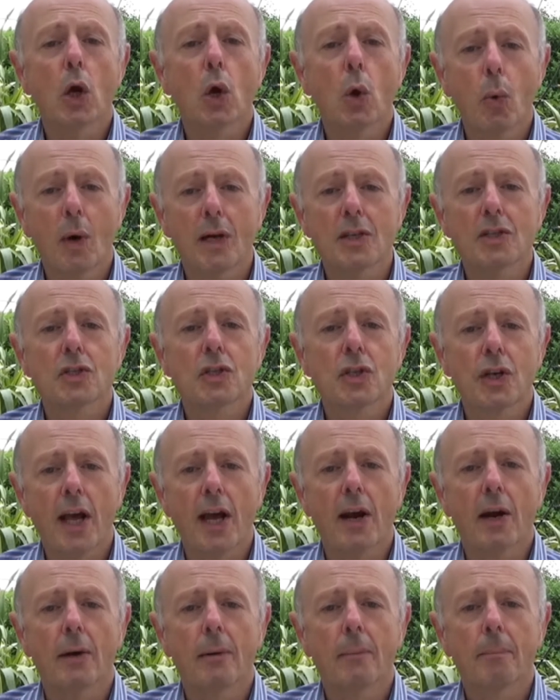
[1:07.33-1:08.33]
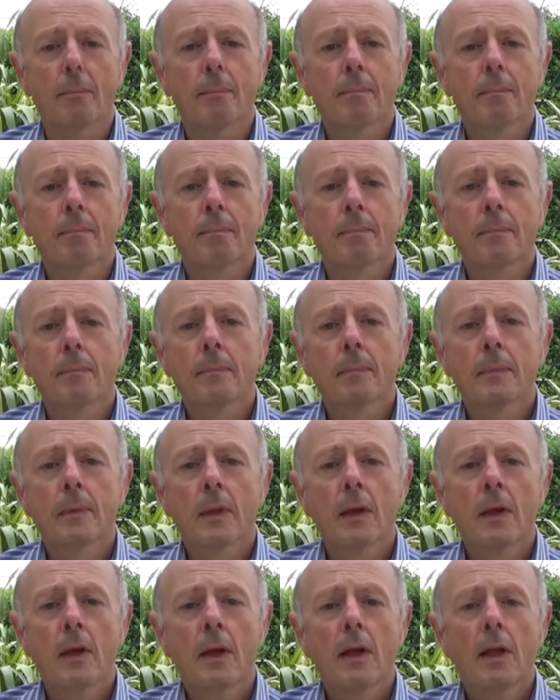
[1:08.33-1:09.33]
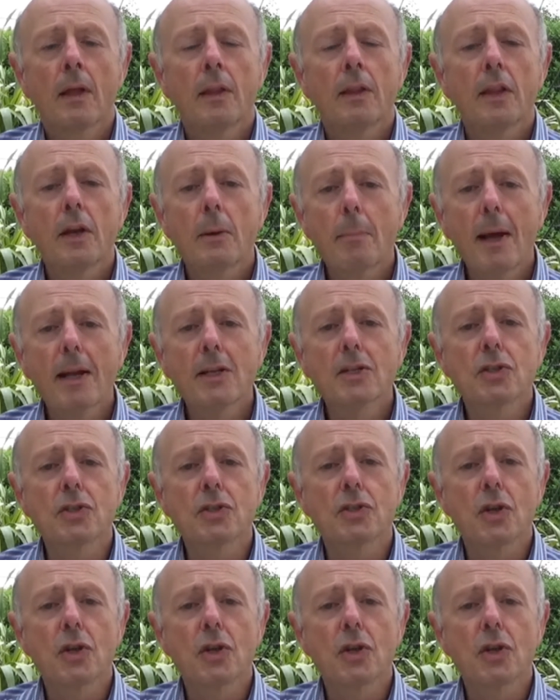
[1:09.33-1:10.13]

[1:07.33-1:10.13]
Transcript: Questionnaire. The dimensions